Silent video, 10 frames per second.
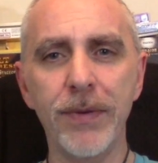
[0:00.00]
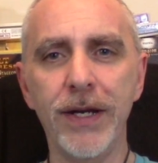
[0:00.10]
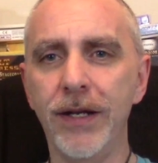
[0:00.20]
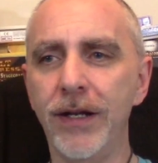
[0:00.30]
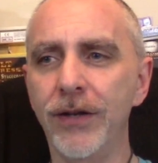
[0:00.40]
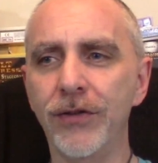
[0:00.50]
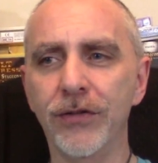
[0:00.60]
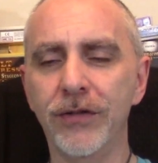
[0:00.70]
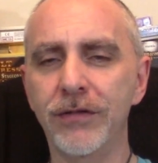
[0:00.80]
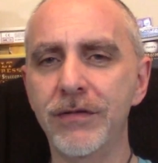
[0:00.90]
in it and it
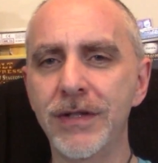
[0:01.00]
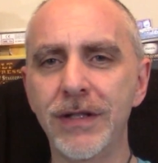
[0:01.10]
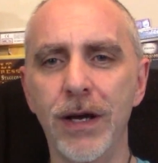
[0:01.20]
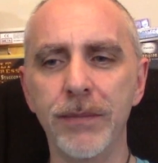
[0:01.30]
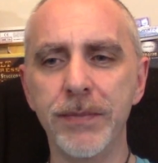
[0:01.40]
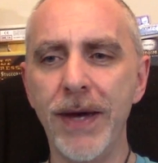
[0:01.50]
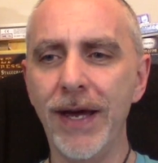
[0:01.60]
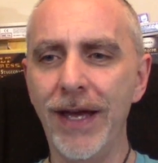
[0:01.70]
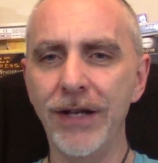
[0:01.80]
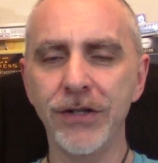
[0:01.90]
just comes
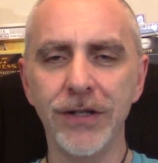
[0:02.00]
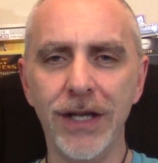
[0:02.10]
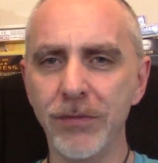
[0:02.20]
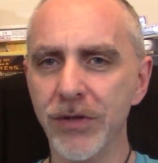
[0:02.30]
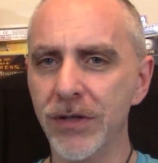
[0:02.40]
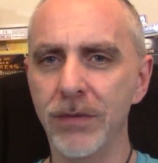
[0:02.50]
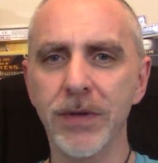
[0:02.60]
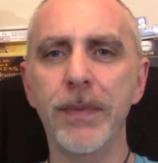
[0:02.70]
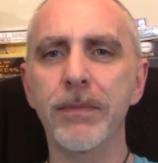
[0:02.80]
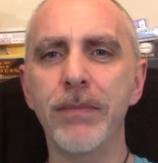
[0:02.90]
back at you. The game just comes
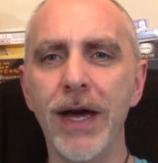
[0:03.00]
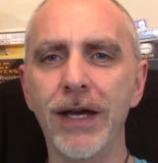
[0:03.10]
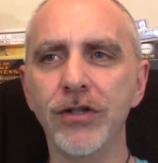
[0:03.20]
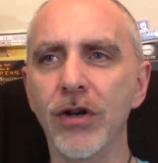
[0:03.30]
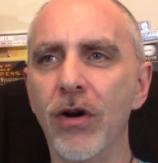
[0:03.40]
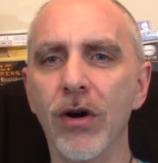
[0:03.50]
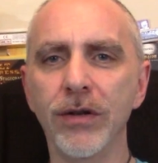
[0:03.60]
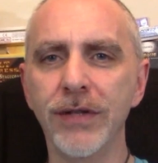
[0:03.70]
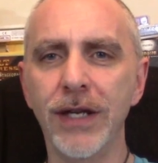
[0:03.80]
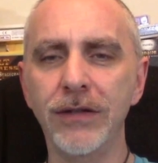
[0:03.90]
back at you hard
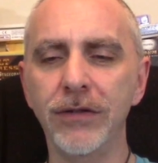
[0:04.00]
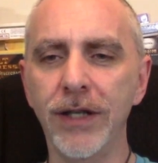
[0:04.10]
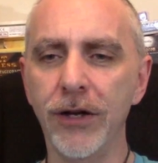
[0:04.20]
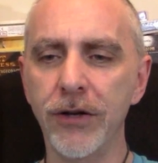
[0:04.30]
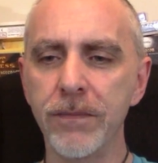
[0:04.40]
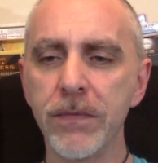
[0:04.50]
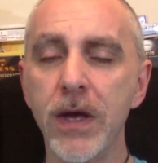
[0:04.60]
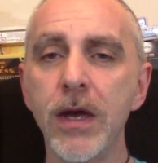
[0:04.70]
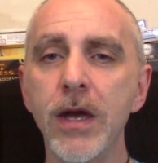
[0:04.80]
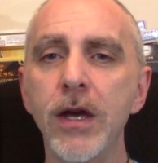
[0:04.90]
and takes you down.
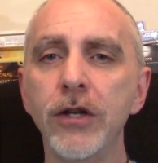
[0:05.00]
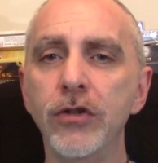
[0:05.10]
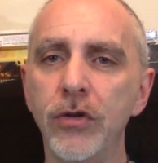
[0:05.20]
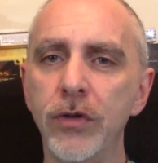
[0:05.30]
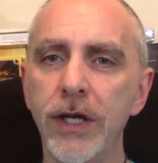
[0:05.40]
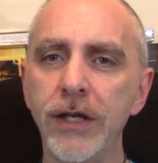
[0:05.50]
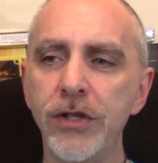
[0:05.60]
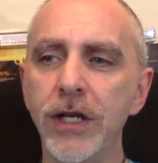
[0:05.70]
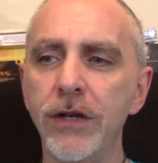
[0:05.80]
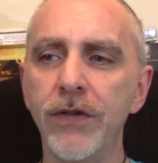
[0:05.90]

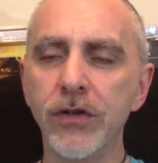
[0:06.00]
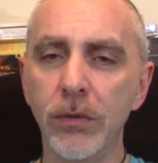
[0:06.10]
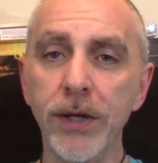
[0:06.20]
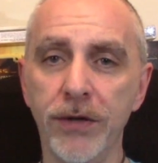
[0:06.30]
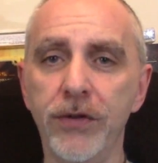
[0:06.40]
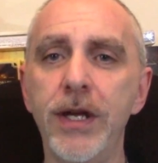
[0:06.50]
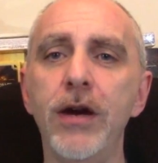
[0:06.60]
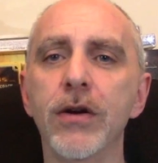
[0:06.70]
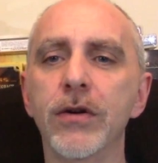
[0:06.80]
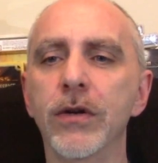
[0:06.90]
Each individual plays a
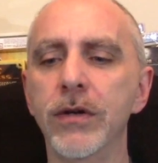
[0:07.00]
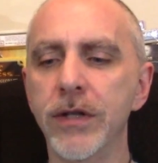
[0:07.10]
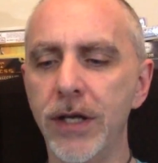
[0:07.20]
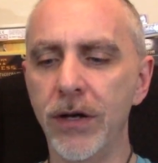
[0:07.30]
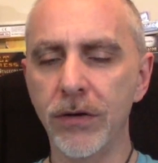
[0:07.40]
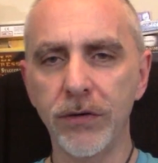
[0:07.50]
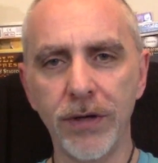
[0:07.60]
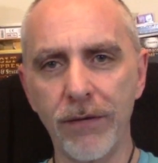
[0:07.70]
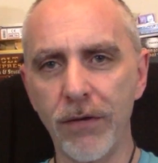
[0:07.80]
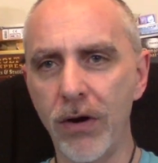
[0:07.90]
character, and the characters
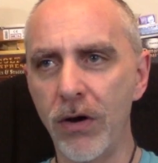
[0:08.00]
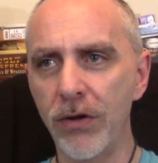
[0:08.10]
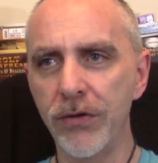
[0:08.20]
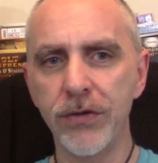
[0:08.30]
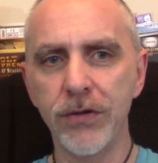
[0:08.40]
have all